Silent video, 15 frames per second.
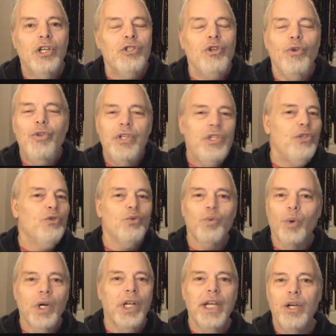So this is
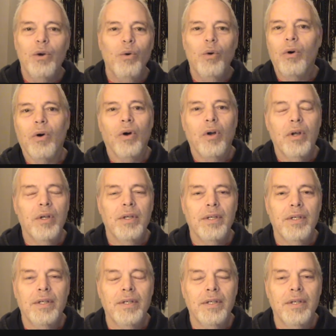really cool.
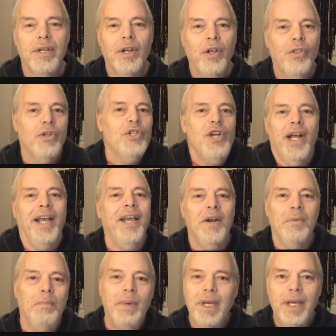There's not
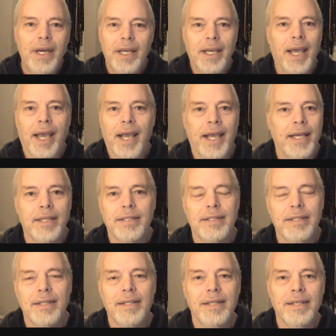going to be any
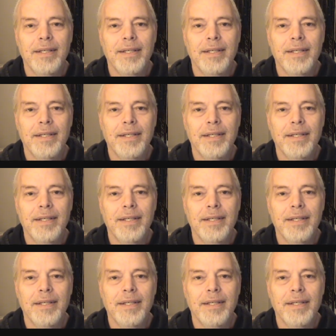gays.